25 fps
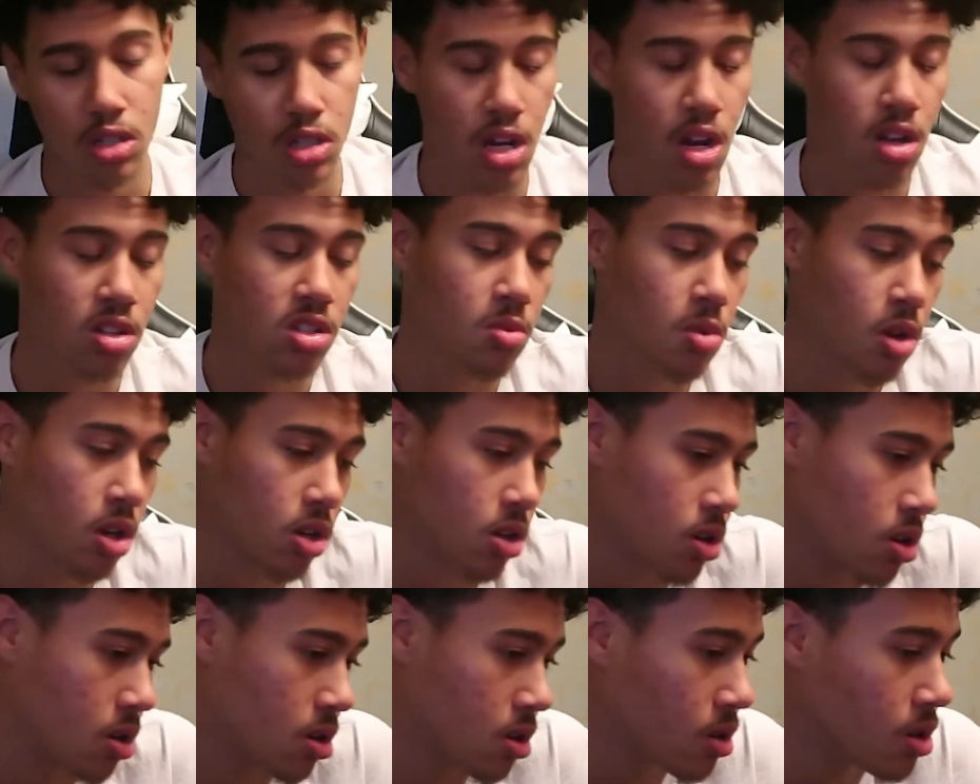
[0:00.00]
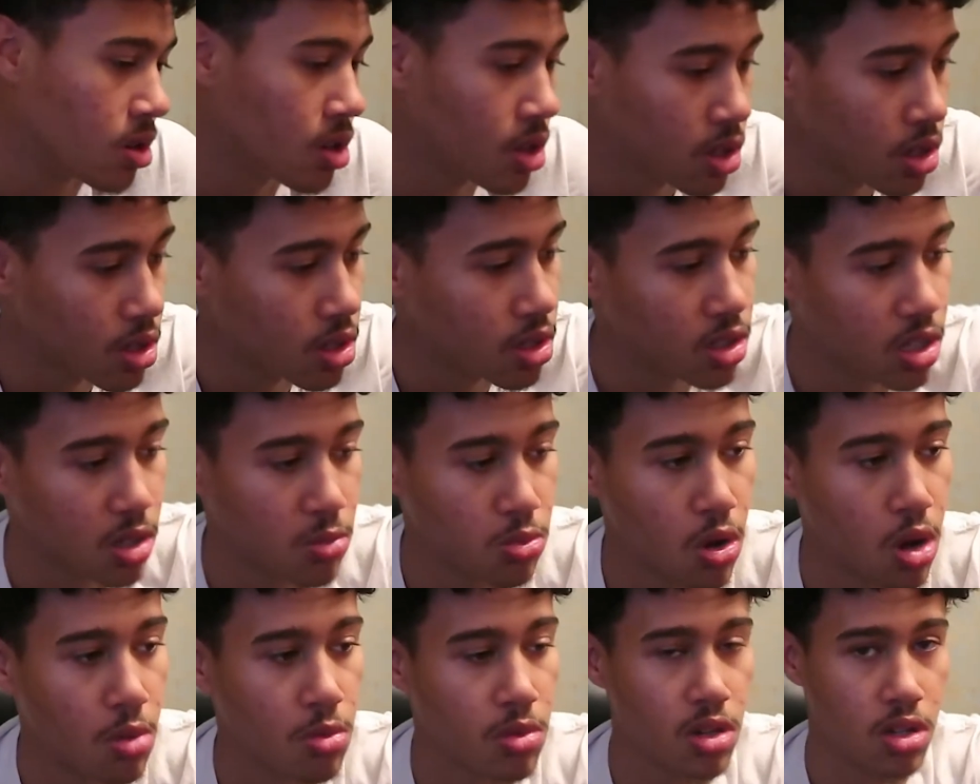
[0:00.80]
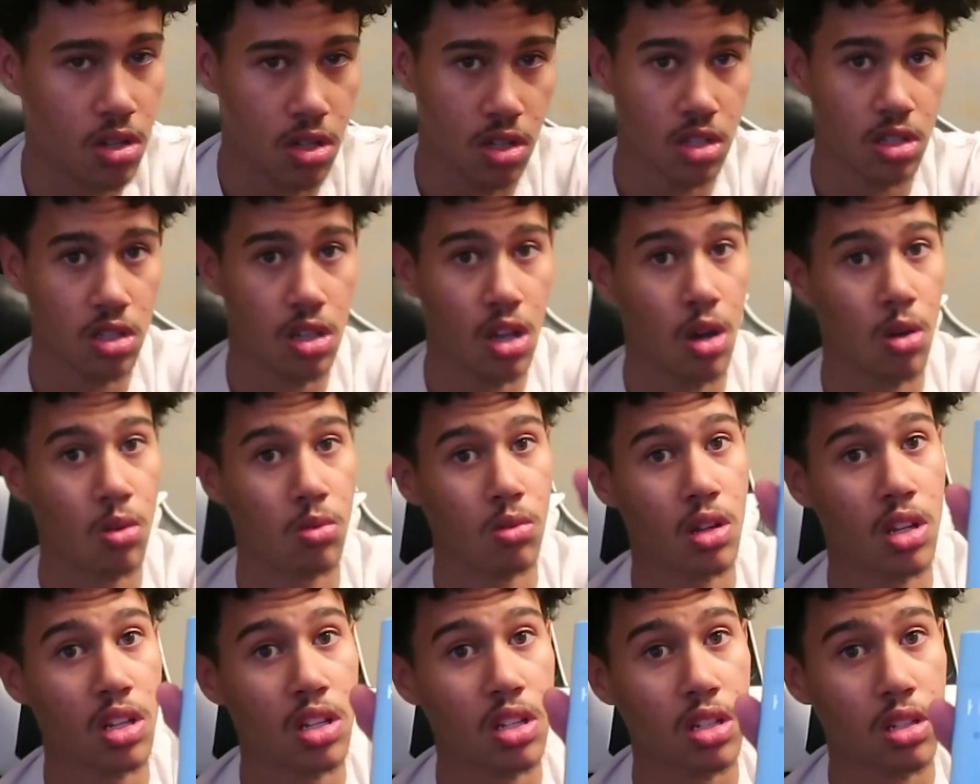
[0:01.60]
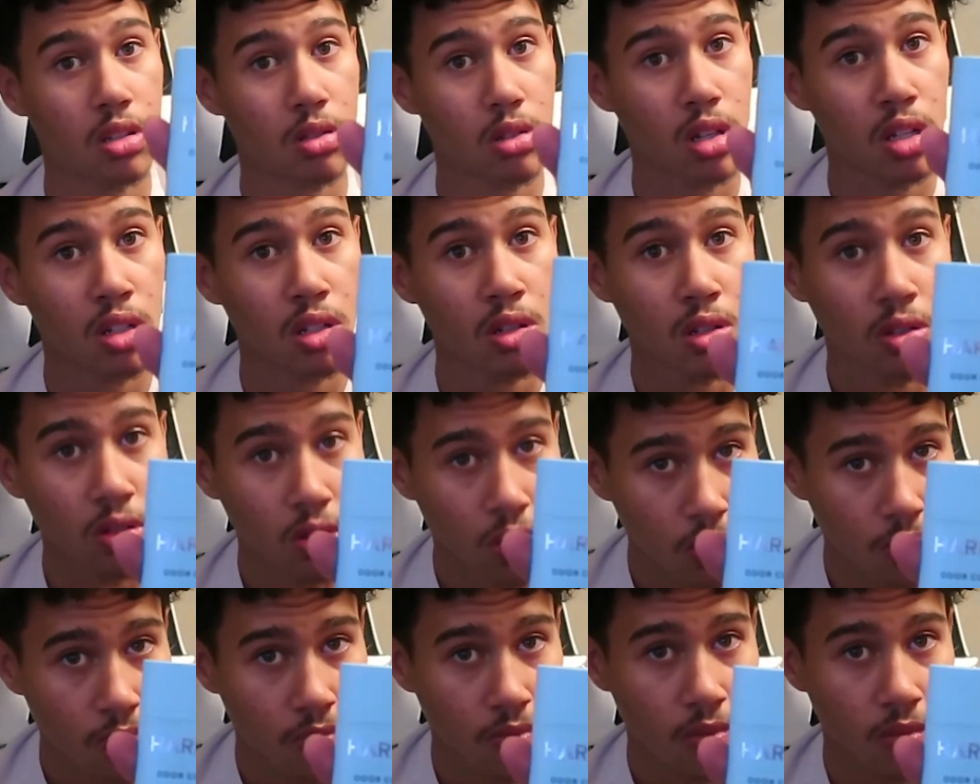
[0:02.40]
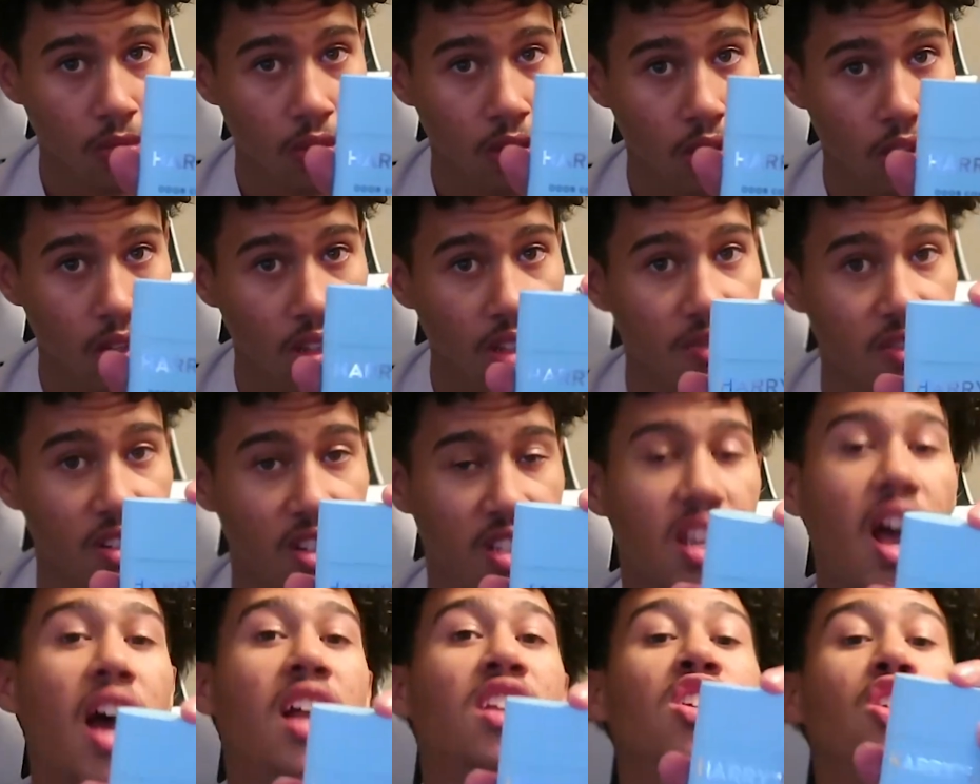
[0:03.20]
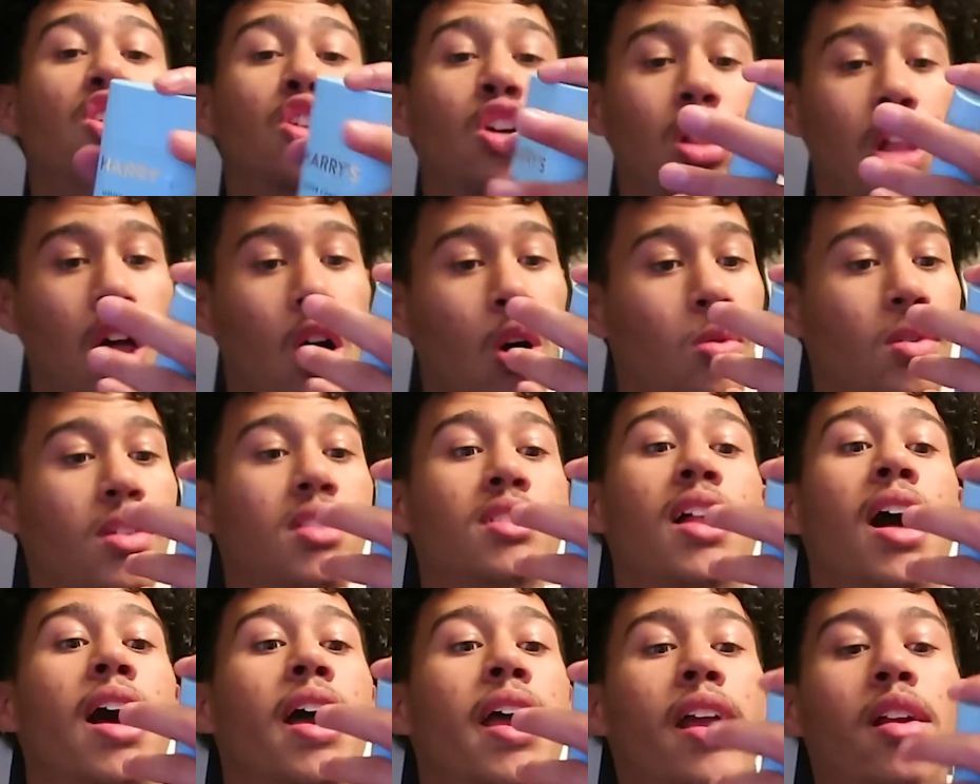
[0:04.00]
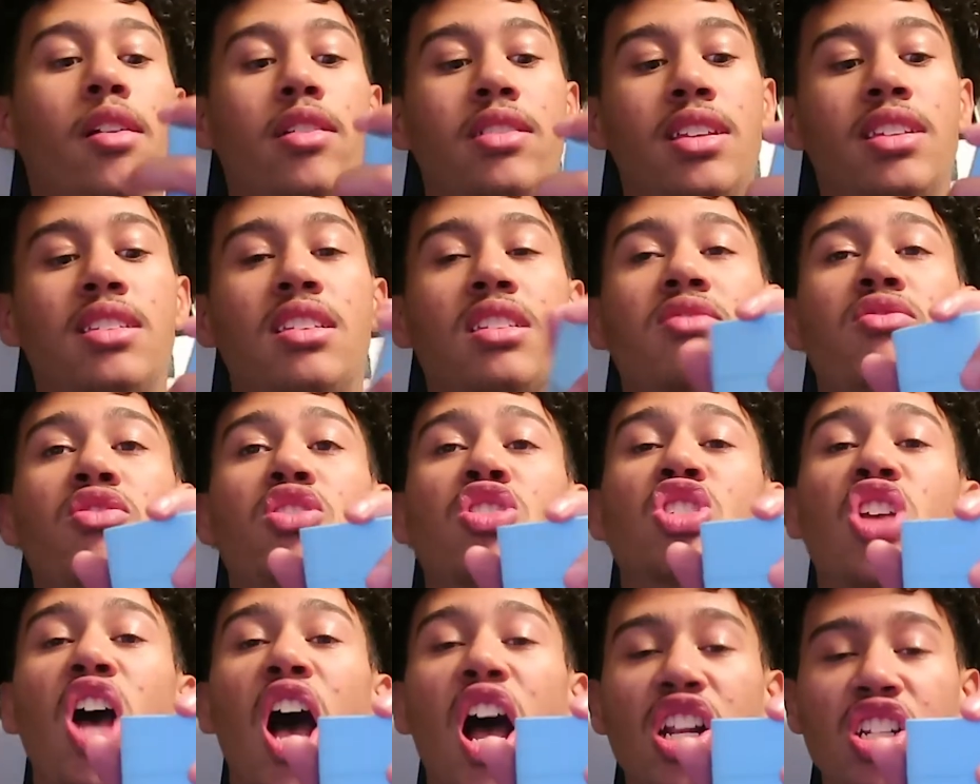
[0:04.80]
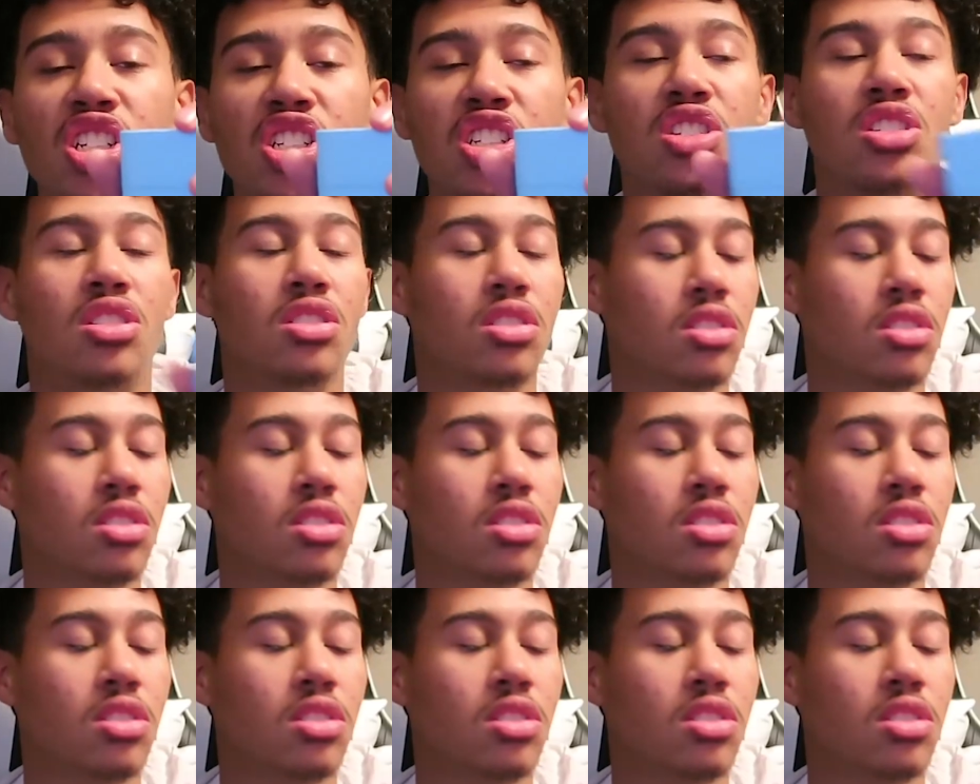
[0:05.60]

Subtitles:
Shout out to my girl. She bought me this. Yo, this Versace cologne. This not here. This is Versace.